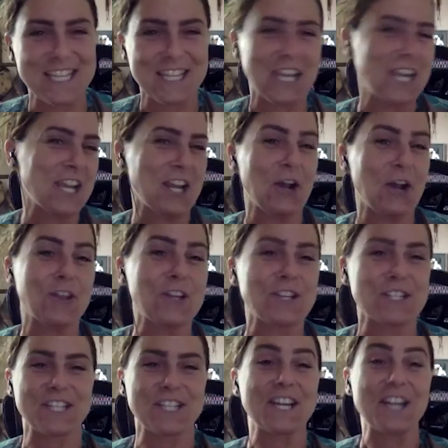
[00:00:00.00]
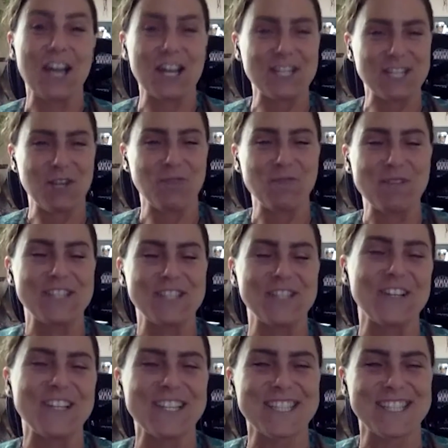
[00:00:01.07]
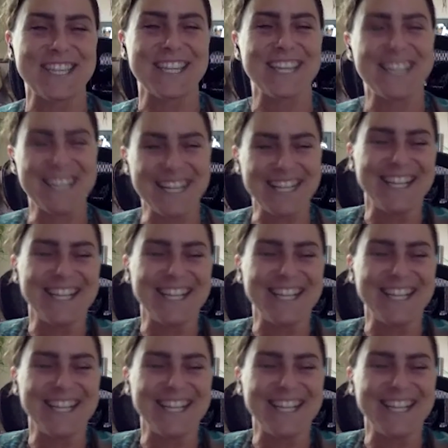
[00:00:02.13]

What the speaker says: Like, are they just going to not take me seriously?